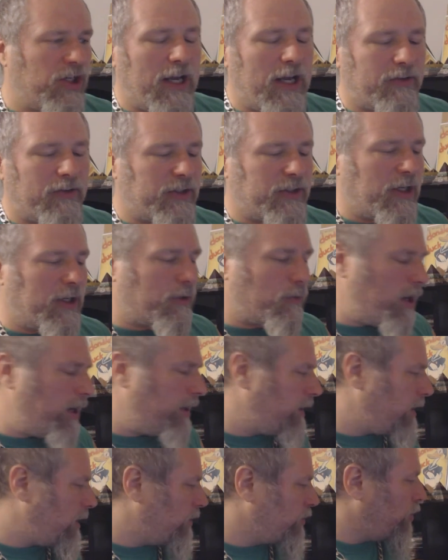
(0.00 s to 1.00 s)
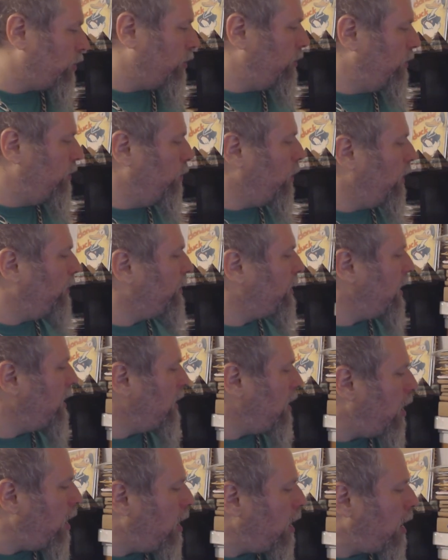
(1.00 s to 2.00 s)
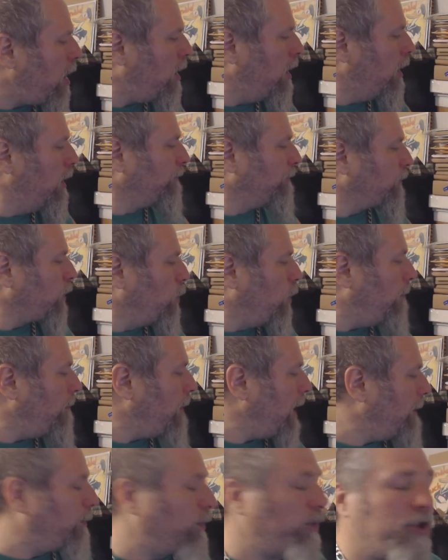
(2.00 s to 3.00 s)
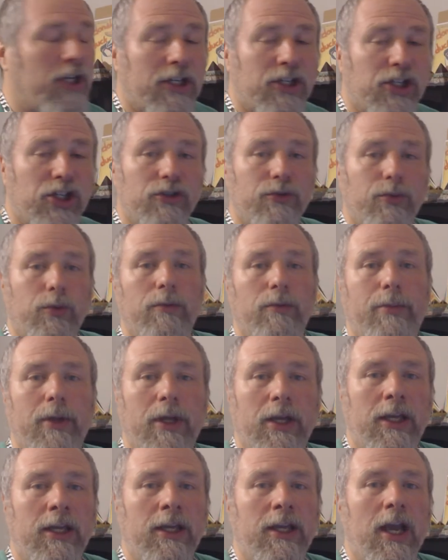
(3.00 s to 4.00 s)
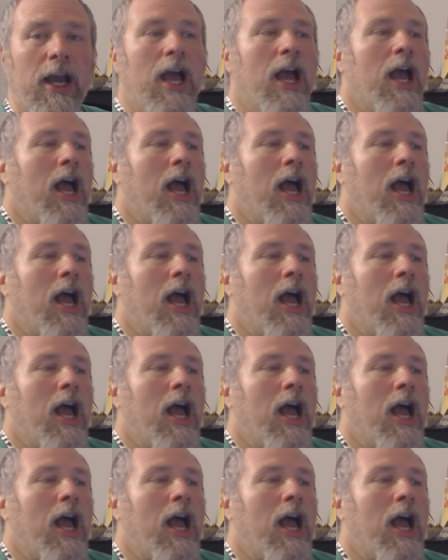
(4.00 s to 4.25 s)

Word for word: G X to get graded. I'll show you what they are, what my predictions will be.